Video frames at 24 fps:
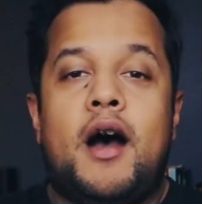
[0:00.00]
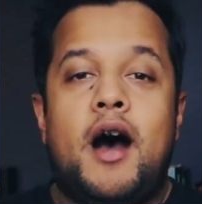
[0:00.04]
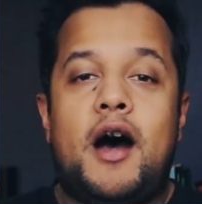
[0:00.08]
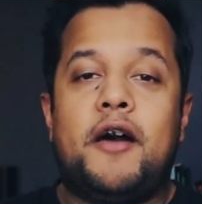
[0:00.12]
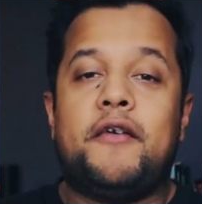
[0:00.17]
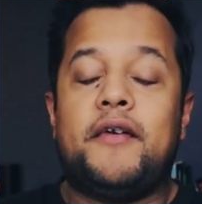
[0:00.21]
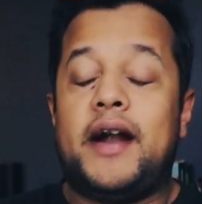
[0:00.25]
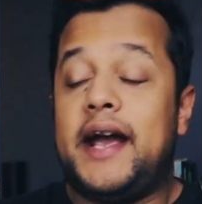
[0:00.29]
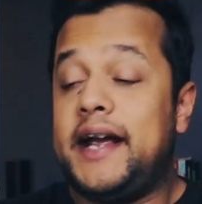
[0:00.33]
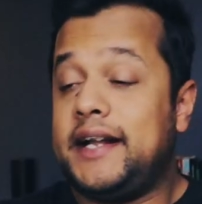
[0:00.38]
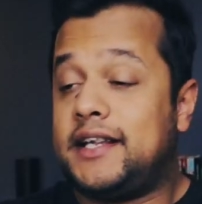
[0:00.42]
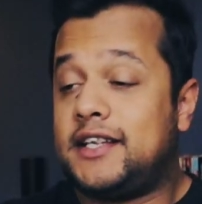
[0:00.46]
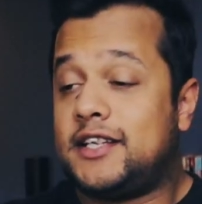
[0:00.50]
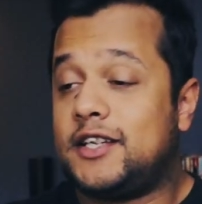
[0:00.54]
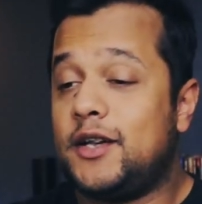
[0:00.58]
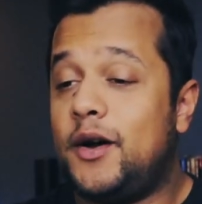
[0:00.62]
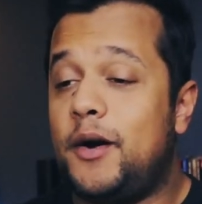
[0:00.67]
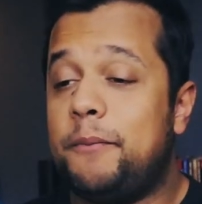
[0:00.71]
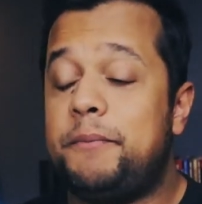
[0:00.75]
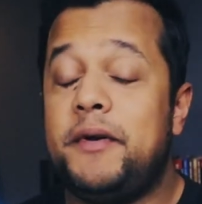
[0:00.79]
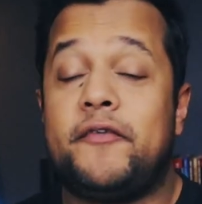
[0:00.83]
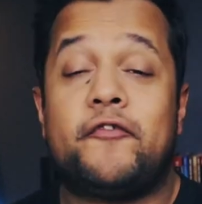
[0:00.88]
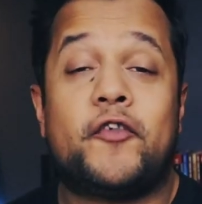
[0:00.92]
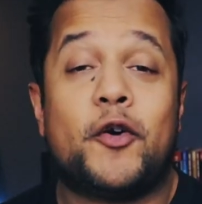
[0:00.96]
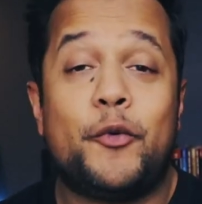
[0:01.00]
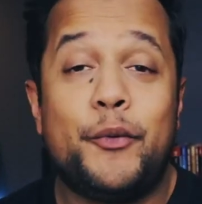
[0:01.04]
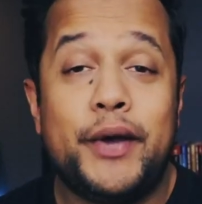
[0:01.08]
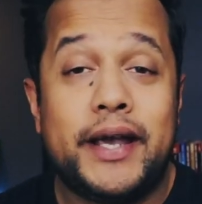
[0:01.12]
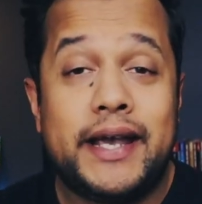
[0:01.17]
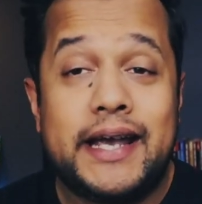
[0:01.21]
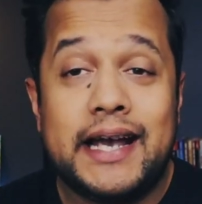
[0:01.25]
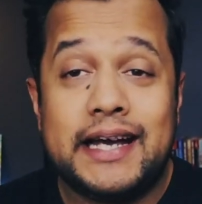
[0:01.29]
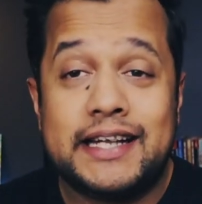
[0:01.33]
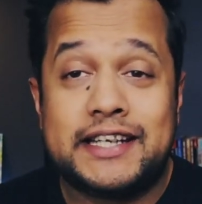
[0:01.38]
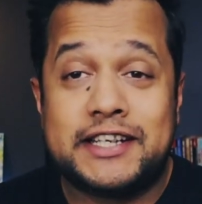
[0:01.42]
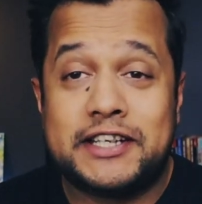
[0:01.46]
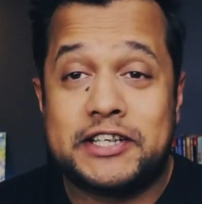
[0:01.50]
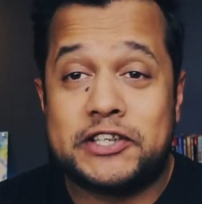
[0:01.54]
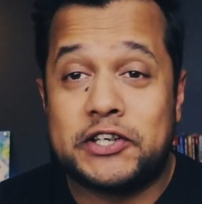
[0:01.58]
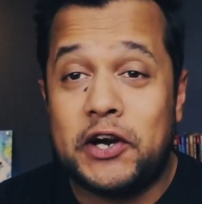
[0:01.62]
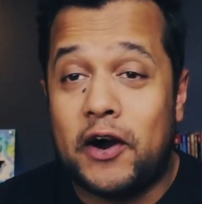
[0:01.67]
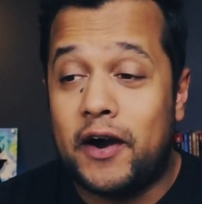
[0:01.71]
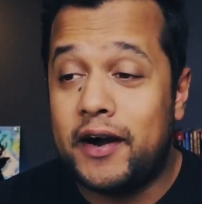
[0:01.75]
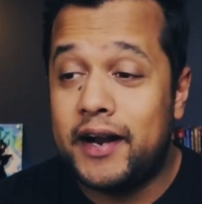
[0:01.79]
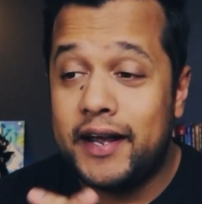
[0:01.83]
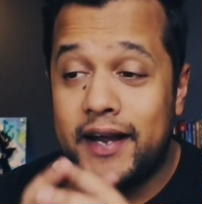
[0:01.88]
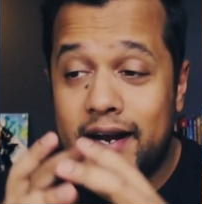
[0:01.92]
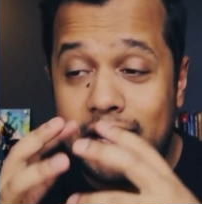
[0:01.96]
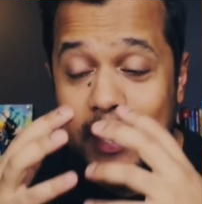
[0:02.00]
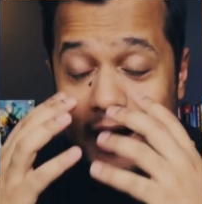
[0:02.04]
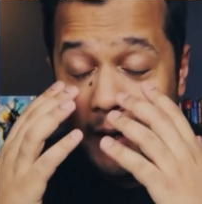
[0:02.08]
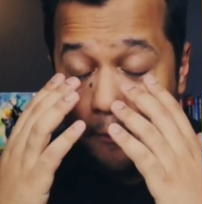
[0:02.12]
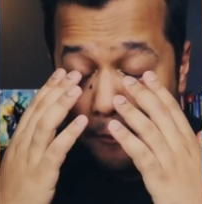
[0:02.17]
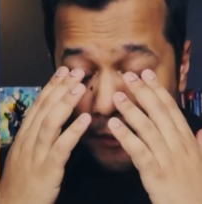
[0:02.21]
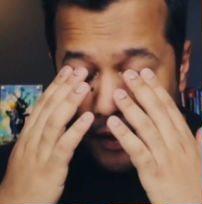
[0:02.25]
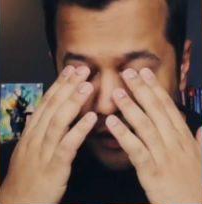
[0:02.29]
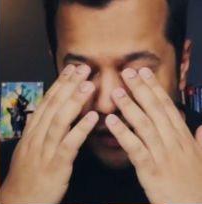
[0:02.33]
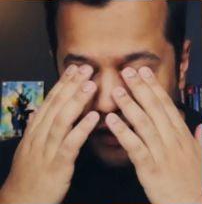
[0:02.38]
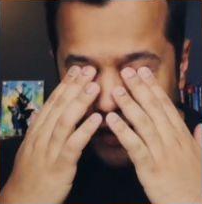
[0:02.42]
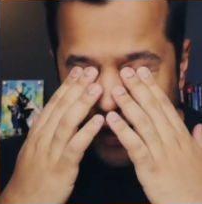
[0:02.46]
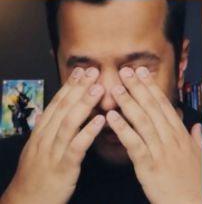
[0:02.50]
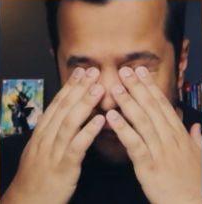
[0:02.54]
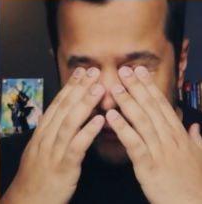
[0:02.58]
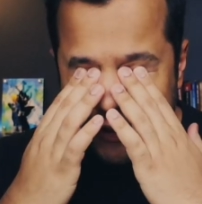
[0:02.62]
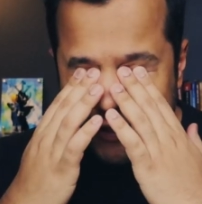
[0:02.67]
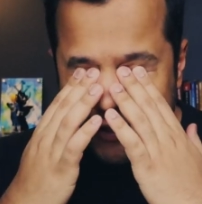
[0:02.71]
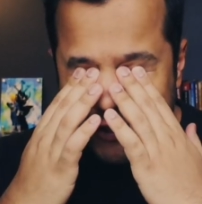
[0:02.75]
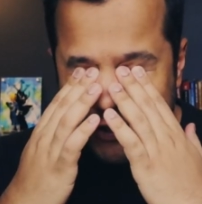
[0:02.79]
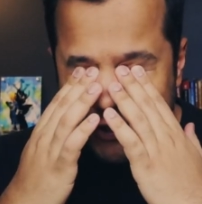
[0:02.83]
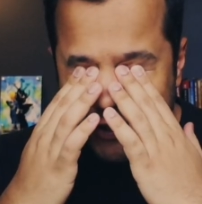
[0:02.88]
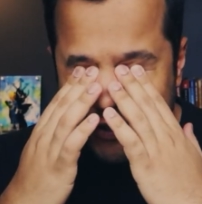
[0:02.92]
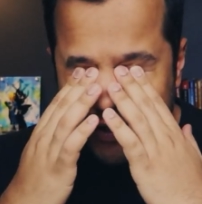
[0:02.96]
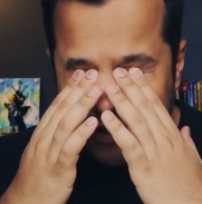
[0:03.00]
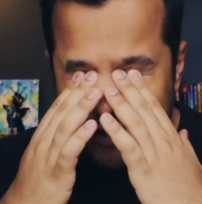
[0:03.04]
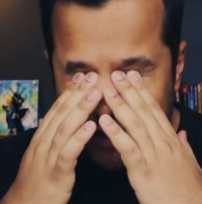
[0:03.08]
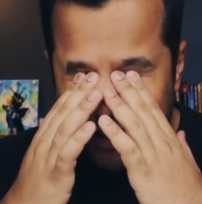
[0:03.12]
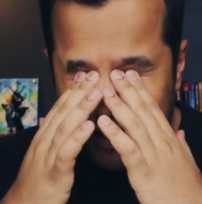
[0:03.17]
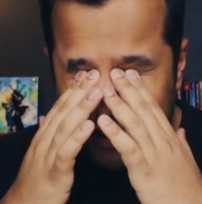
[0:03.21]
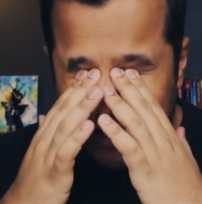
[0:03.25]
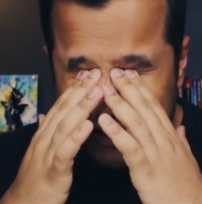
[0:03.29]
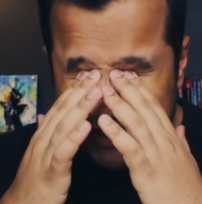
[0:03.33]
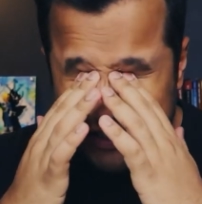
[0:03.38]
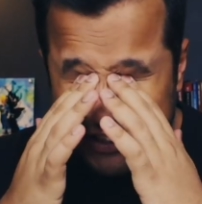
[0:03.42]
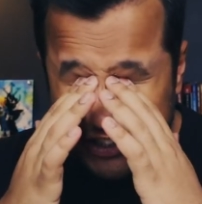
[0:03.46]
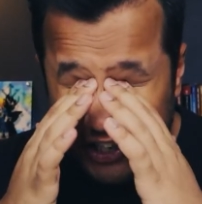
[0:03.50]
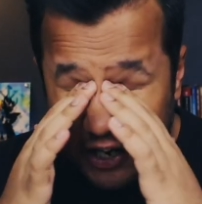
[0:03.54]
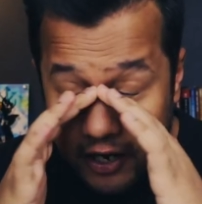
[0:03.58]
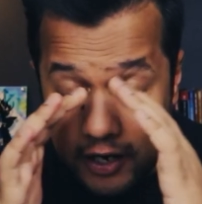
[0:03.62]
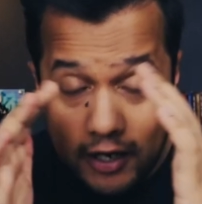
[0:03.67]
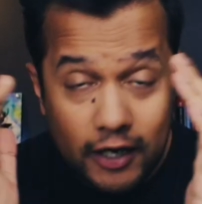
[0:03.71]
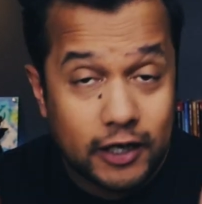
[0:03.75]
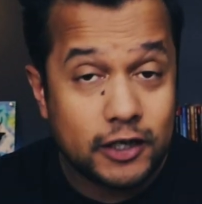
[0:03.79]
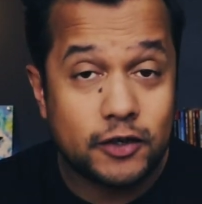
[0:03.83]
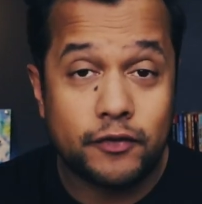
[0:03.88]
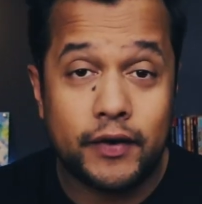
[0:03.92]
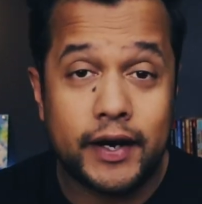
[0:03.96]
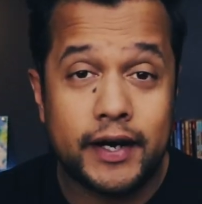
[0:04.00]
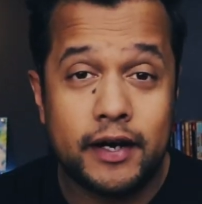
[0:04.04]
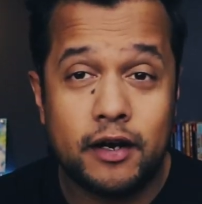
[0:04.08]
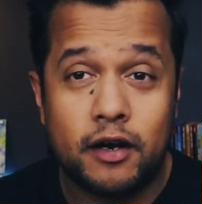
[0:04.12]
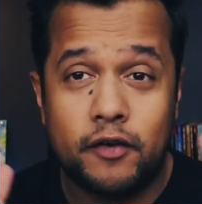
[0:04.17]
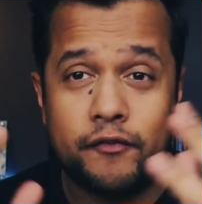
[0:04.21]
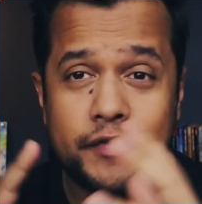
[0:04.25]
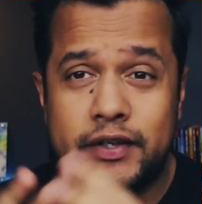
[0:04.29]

All right, so before we get started, I'm a little bit tired right now.